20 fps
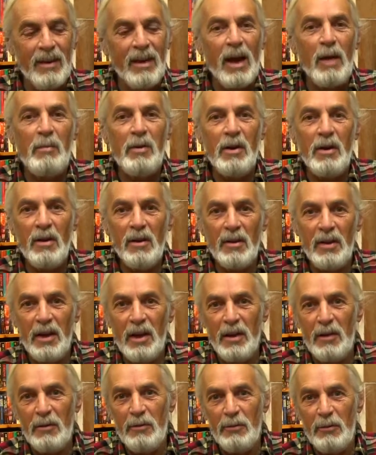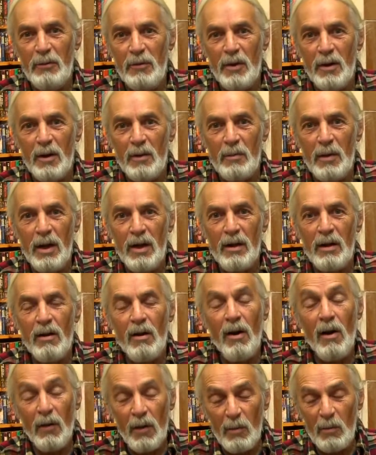Happy holidays from
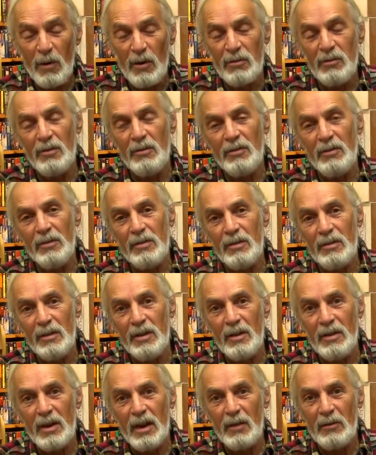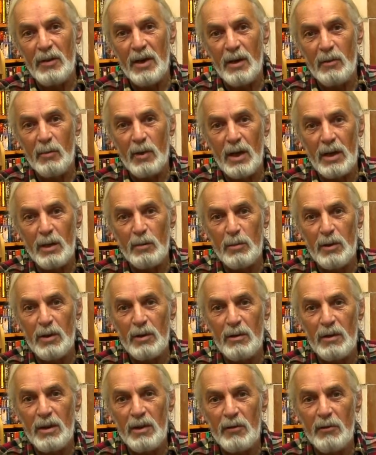all the merchants in downtown
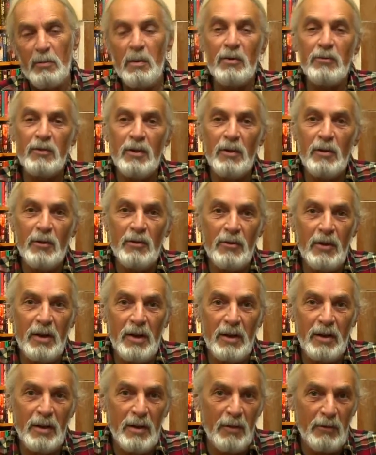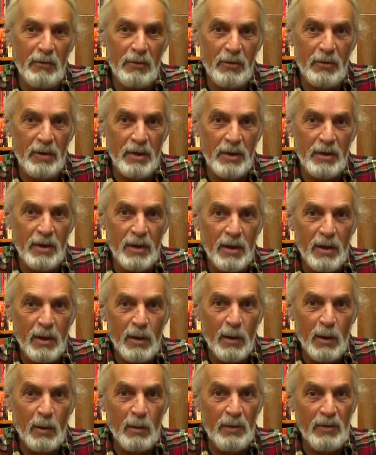Brattleboro and especially those on Elliott Street.
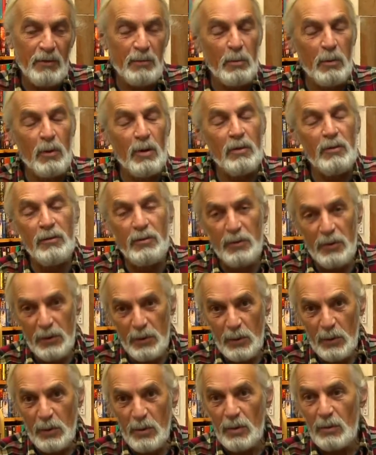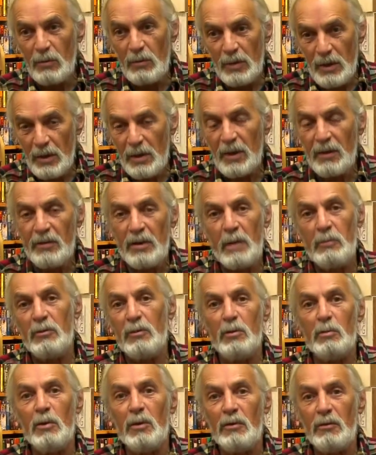We support two really
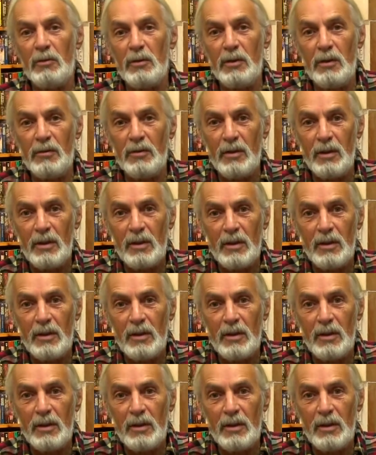exceptional bookstores.